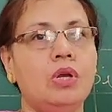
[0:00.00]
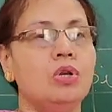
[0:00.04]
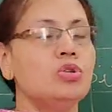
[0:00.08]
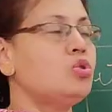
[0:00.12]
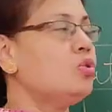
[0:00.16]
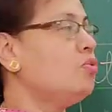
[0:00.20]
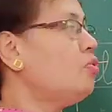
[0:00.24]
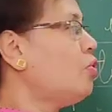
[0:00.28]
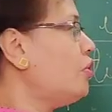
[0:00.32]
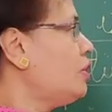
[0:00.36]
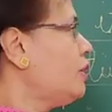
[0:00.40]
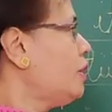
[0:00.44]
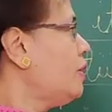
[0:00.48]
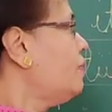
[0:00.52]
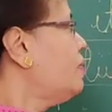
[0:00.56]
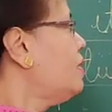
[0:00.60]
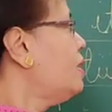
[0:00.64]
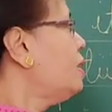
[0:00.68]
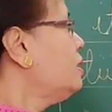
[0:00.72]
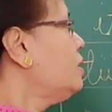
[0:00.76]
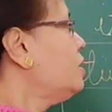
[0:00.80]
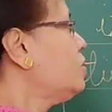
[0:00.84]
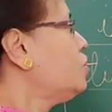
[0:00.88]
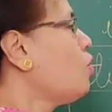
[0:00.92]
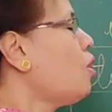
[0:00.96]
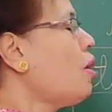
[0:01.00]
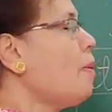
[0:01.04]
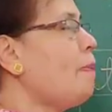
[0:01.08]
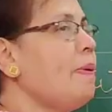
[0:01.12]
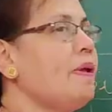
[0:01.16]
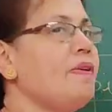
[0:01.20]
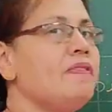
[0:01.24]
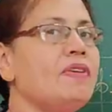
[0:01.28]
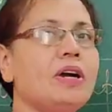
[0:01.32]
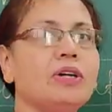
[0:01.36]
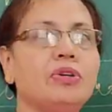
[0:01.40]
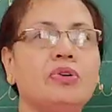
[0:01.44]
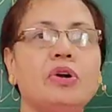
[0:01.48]
So whatever the
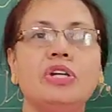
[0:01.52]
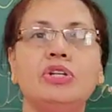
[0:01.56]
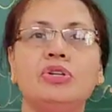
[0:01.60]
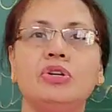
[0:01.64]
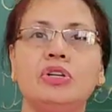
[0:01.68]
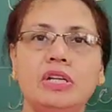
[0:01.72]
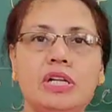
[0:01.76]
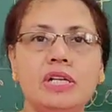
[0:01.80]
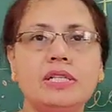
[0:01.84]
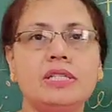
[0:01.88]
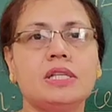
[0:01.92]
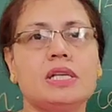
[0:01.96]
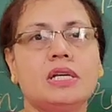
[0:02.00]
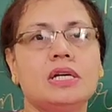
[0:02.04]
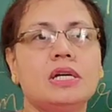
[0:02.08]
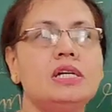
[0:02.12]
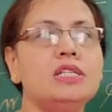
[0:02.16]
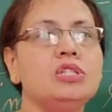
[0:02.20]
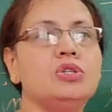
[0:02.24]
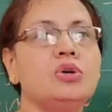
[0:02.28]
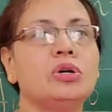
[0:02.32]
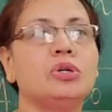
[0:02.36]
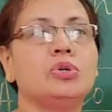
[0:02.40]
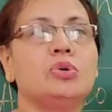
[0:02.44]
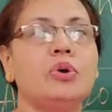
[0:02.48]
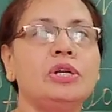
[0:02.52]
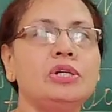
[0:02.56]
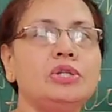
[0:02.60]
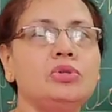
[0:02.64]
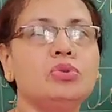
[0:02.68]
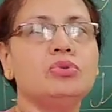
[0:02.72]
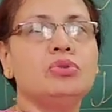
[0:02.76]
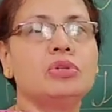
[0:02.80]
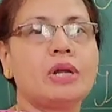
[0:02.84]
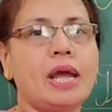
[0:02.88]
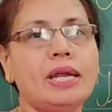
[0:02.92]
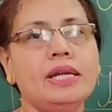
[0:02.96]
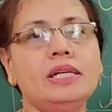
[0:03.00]
topic we are going to discuss, you are going
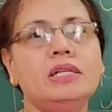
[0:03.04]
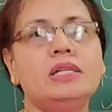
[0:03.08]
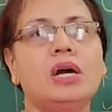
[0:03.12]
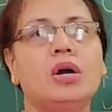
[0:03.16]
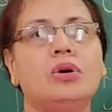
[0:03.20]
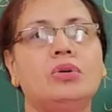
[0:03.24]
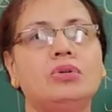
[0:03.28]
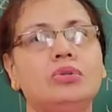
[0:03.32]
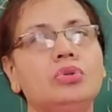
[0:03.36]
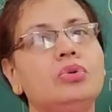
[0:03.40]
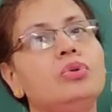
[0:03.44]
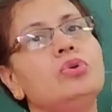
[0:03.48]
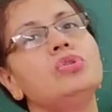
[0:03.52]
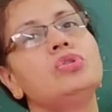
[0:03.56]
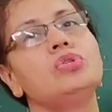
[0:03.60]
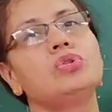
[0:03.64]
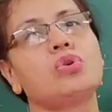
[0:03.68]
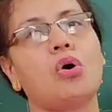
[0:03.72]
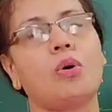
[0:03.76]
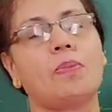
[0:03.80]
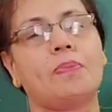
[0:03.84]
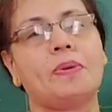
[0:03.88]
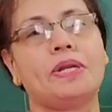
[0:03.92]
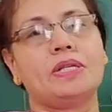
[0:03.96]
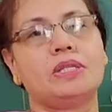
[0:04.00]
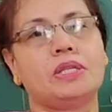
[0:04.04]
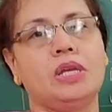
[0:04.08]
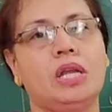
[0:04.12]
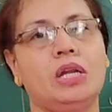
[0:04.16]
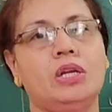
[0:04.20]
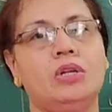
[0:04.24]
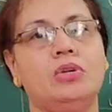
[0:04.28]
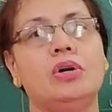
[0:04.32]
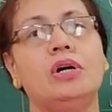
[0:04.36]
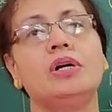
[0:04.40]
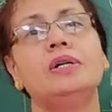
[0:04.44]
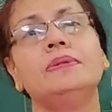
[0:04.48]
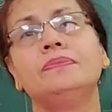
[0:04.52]
to write down those topics
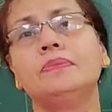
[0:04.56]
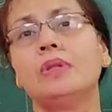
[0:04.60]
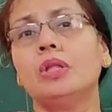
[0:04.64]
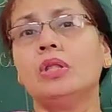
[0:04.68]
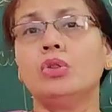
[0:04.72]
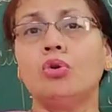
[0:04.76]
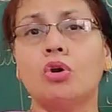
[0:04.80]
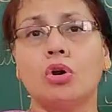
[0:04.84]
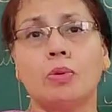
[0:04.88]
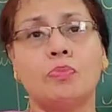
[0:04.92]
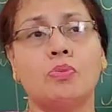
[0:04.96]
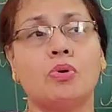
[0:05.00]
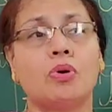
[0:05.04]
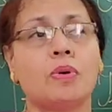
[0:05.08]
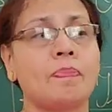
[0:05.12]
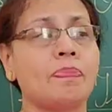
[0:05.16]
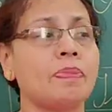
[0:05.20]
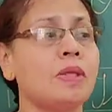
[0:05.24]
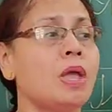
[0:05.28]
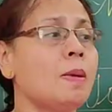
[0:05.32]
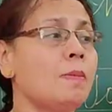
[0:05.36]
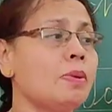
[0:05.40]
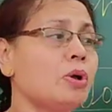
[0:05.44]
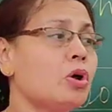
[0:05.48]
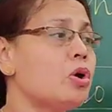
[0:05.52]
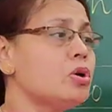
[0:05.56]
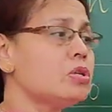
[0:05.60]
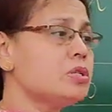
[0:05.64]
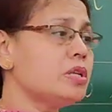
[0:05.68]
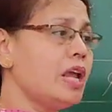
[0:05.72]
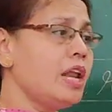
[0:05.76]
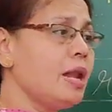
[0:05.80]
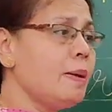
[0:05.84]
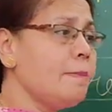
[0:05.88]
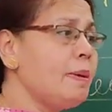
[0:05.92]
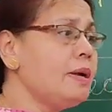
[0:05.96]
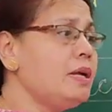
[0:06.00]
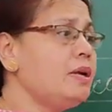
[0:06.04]
in your notebook.
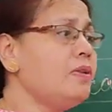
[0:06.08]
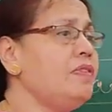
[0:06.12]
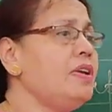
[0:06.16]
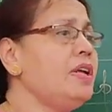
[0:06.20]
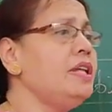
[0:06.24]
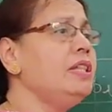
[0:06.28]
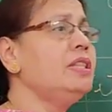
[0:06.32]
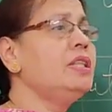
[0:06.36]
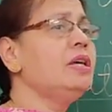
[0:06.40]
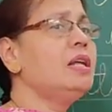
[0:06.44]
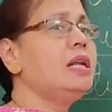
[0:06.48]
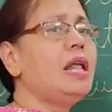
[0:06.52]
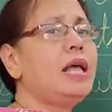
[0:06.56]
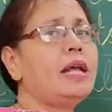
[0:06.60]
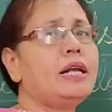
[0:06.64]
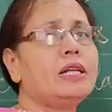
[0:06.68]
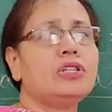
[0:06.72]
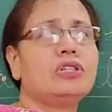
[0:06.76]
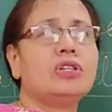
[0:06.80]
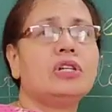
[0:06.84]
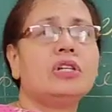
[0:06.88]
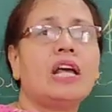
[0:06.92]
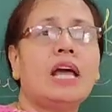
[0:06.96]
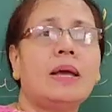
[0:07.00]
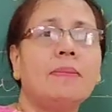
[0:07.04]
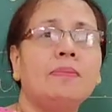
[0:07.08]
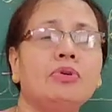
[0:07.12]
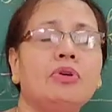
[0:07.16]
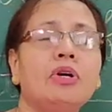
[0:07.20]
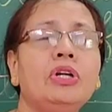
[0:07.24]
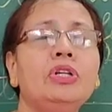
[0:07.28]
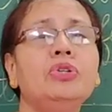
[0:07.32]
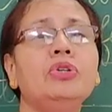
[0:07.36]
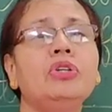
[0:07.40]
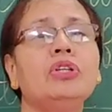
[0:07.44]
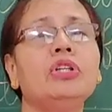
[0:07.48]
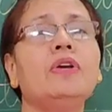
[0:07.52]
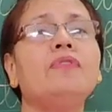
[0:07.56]
Because in between the lecture, I am
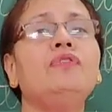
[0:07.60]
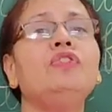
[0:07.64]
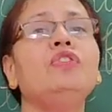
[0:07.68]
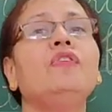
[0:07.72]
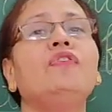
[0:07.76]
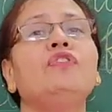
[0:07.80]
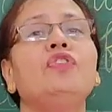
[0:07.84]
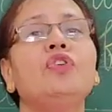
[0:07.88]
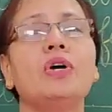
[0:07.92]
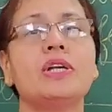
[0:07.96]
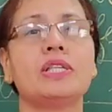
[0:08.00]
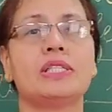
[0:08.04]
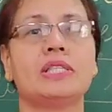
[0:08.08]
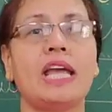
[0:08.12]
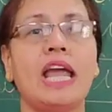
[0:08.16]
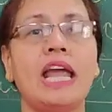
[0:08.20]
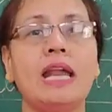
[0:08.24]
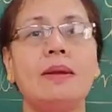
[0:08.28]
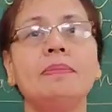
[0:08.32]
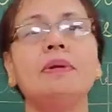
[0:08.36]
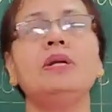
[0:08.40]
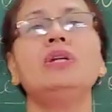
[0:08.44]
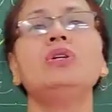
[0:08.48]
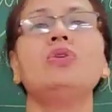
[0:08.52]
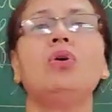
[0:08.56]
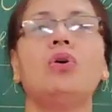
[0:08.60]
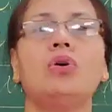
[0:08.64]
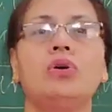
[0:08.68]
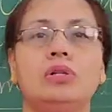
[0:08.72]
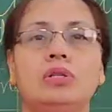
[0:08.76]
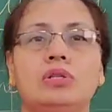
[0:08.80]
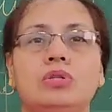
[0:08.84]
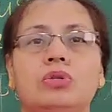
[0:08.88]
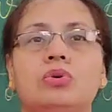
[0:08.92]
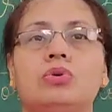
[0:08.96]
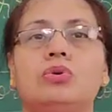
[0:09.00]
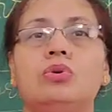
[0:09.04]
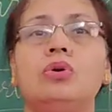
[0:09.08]
going to give you a few assignment
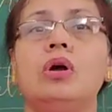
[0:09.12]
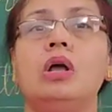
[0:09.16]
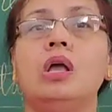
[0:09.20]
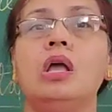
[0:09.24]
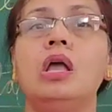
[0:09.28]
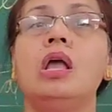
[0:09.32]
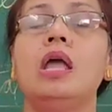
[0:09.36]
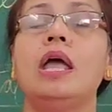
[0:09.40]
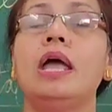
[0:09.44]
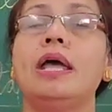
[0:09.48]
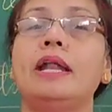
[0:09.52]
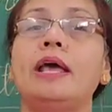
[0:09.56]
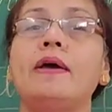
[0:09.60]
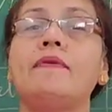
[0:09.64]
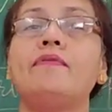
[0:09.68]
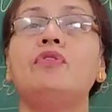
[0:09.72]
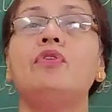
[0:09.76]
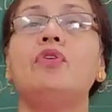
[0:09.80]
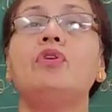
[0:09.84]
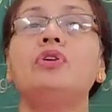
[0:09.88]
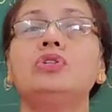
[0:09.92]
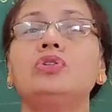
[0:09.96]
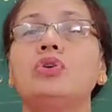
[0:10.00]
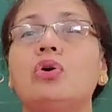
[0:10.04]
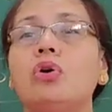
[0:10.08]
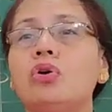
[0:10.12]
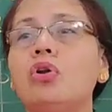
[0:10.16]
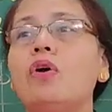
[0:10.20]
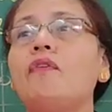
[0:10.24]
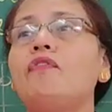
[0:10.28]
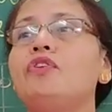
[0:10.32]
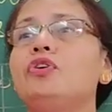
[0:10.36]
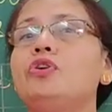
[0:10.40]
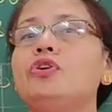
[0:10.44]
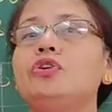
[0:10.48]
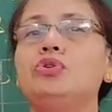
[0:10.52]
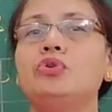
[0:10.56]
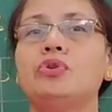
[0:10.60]
also, and I want all
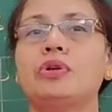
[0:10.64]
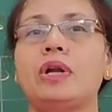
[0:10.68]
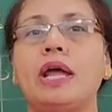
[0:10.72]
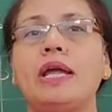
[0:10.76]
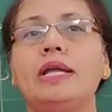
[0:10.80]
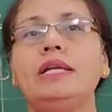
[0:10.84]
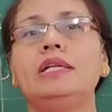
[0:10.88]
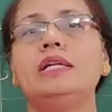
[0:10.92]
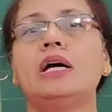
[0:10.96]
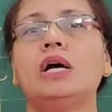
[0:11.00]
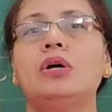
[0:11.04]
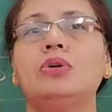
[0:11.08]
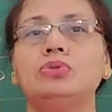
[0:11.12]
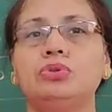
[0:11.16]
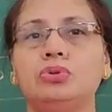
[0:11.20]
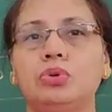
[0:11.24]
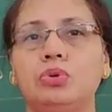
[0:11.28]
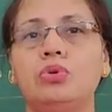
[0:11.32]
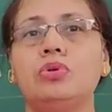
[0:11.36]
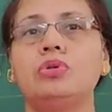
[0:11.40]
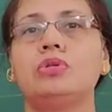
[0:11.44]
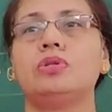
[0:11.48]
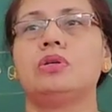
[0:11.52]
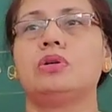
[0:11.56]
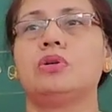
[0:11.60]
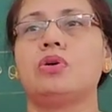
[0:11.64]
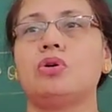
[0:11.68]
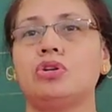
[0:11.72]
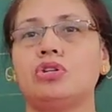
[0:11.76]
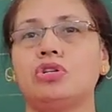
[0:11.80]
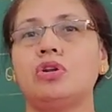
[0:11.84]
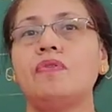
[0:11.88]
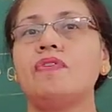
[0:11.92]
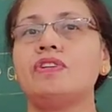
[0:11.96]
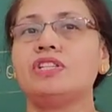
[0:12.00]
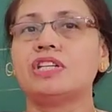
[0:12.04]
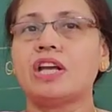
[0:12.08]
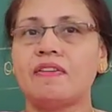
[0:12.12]
of you to write down those
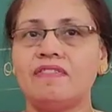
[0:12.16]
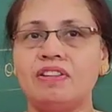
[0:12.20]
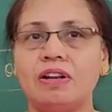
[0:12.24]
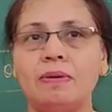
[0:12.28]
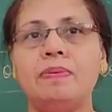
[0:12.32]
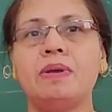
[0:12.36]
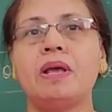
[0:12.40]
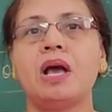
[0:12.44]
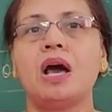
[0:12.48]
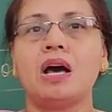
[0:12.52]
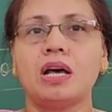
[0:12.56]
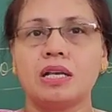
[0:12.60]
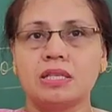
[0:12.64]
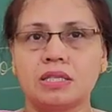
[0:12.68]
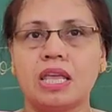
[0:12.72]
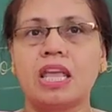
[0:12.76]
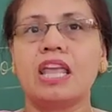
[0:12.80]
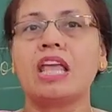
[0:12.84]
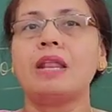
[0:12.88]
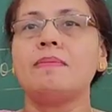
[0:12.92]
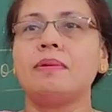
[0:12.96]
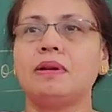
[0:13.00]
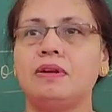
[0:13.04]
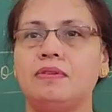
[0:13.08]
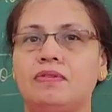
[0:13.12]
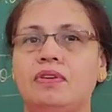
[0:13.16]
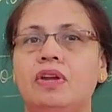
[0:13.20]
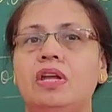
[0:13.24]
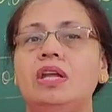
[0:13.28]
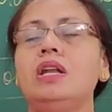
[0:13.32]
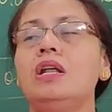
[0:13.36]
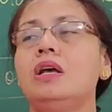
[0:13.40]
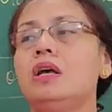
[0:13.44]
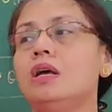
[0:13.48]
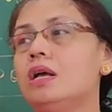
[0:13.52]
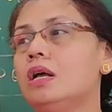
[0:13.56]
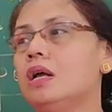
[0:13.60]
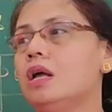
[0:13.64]
questions which I will be asking in
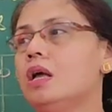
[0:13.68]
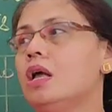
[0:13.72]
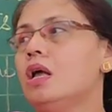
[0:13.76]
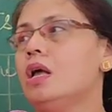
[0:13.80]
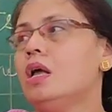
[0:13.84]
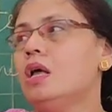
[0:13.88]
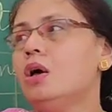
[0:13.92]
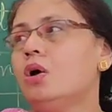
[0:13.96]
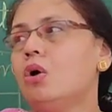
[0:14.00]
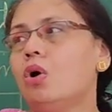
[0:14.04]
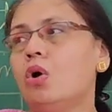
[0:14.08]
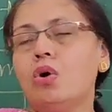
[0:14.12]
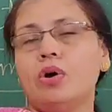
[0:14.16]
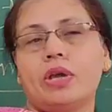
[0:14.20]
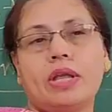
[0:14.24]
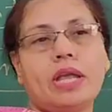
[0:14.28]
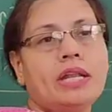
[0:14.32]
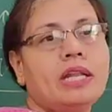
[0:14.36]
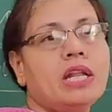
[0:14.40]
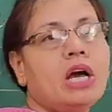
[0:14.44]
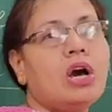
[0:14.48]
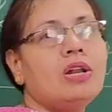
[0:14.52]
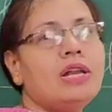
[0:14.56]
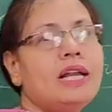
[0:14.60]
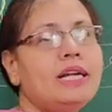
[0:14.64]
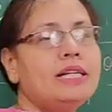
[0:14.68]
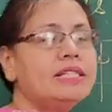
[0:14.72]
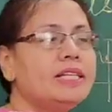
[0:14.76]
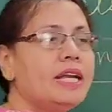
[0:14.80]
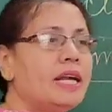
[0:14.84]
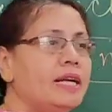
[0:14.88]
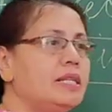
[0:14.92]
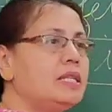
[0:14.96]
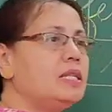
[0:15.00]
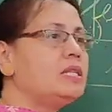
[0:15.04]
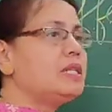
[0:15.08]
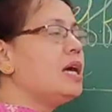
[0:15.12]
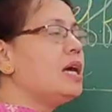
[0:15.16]
between. Okay, now let's get